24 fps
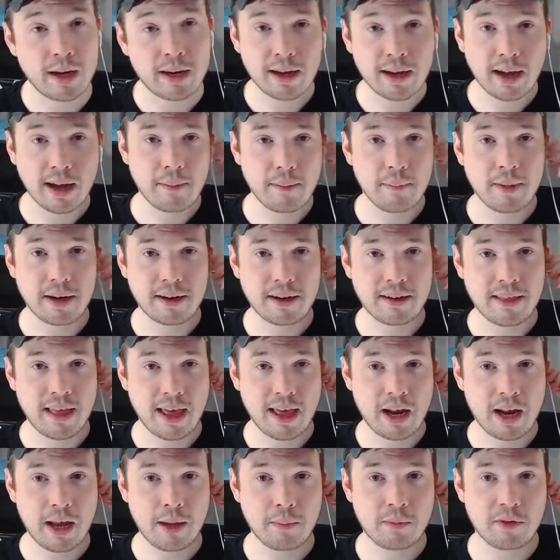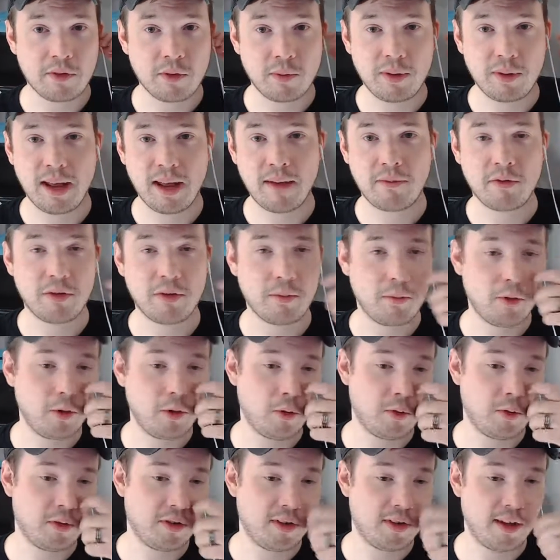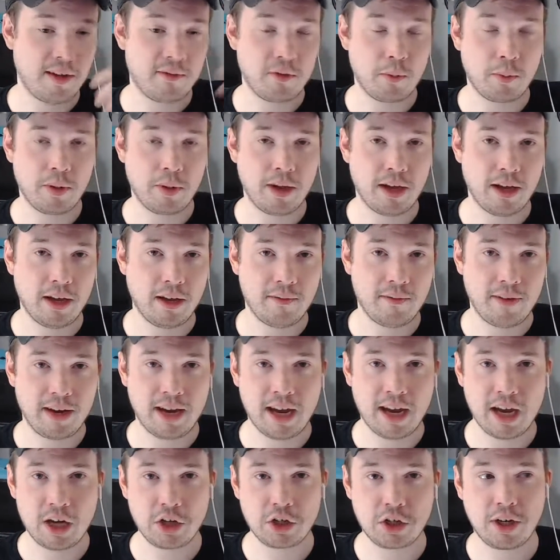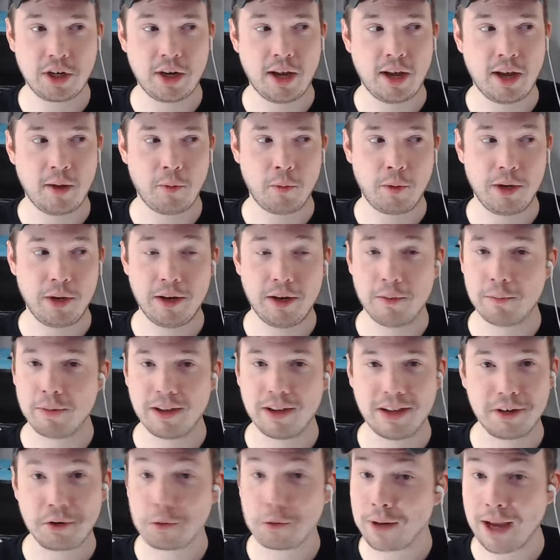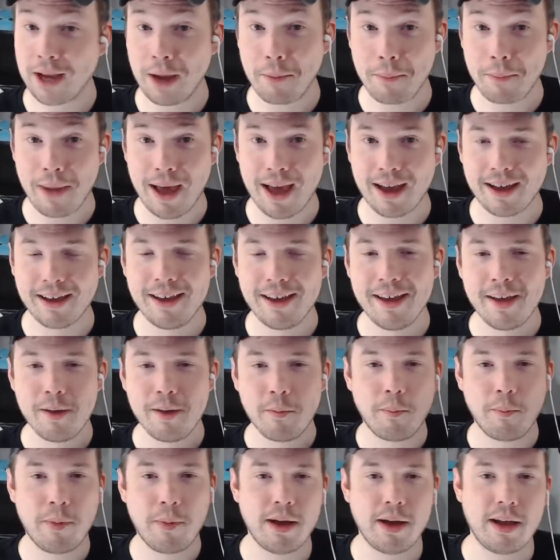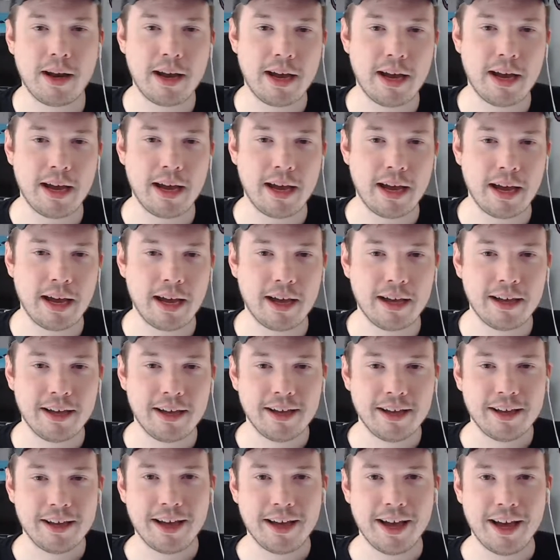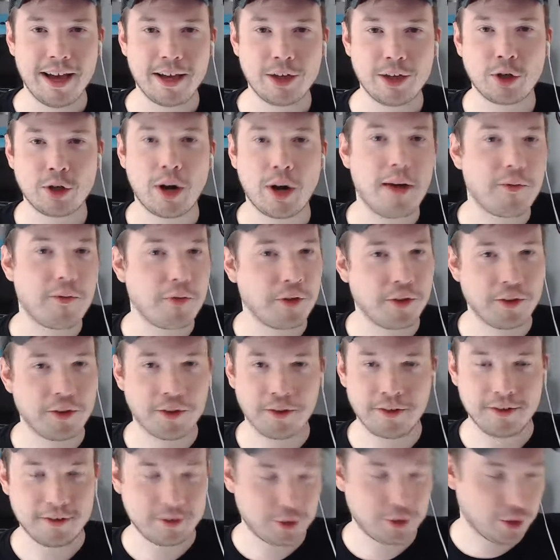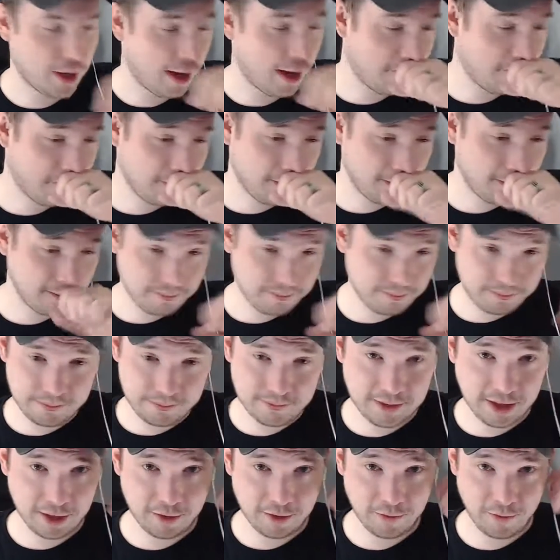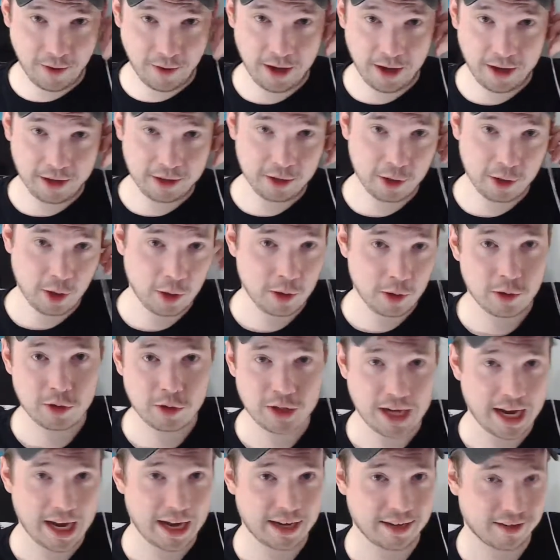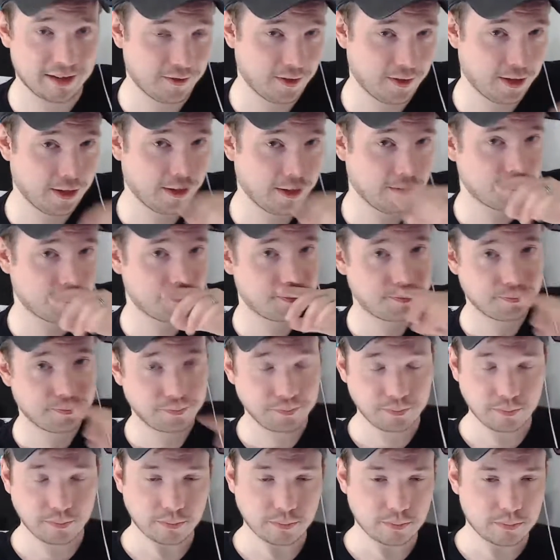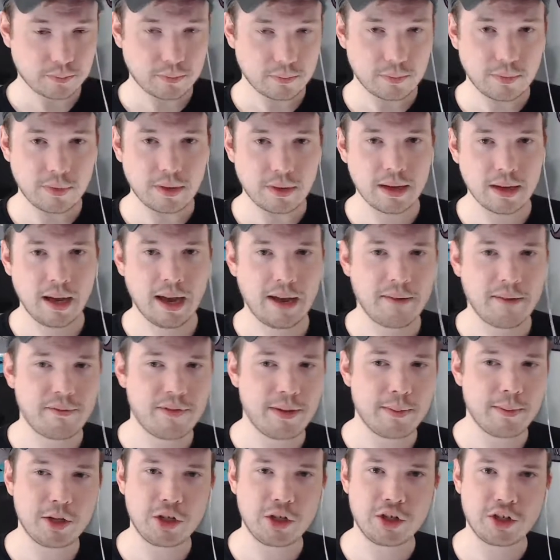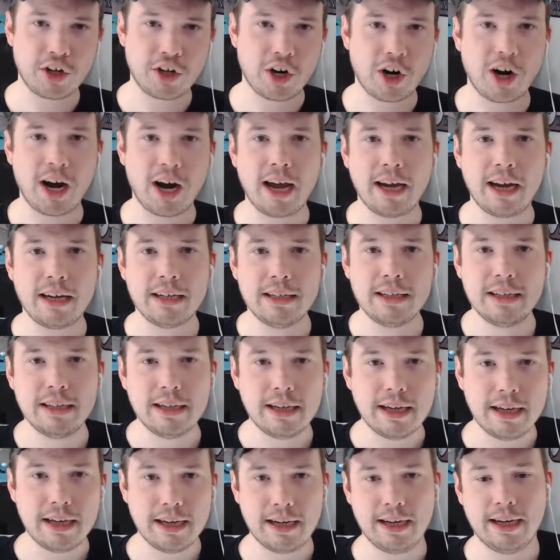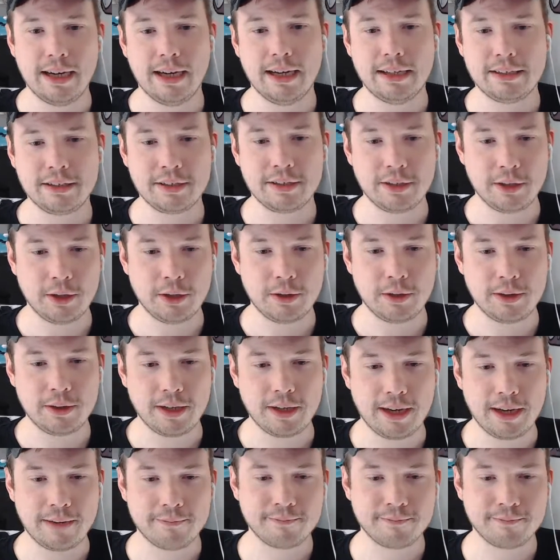I picked that up so we'd have some new stuff to play on vacation, and we didn't play till we got back. But Drawful is fun. You Don't Know Jack is fun. Fibbage is all right. So yeah.